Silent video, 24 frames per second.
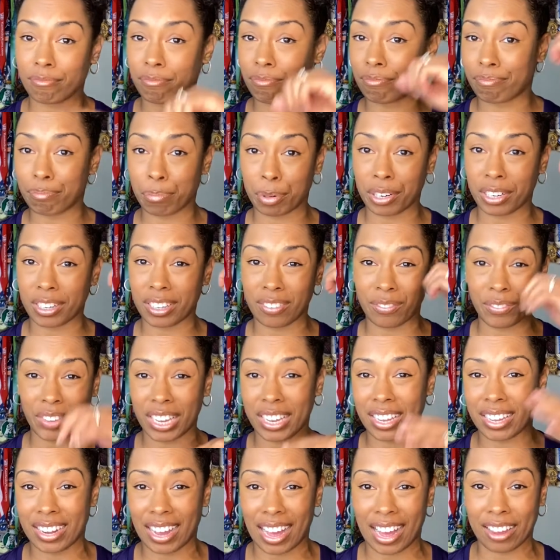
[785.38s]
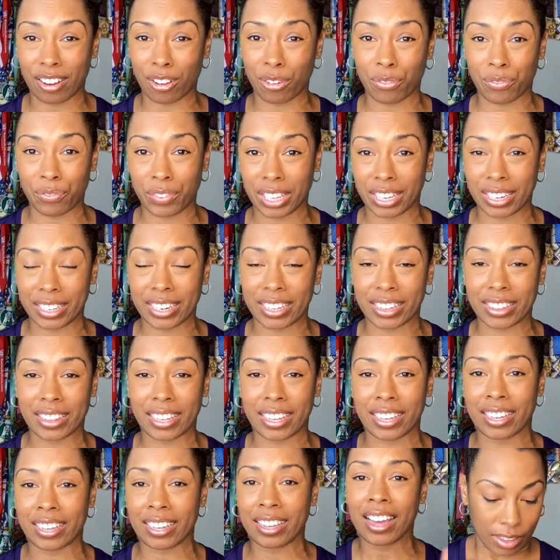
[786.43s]
pretty convenient. I don't feel
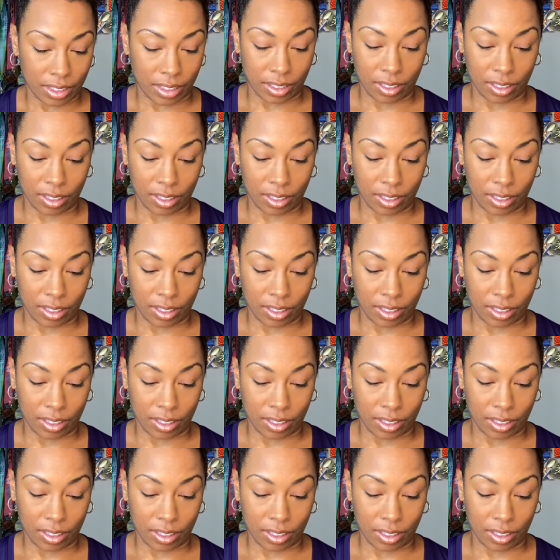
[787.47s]
anything.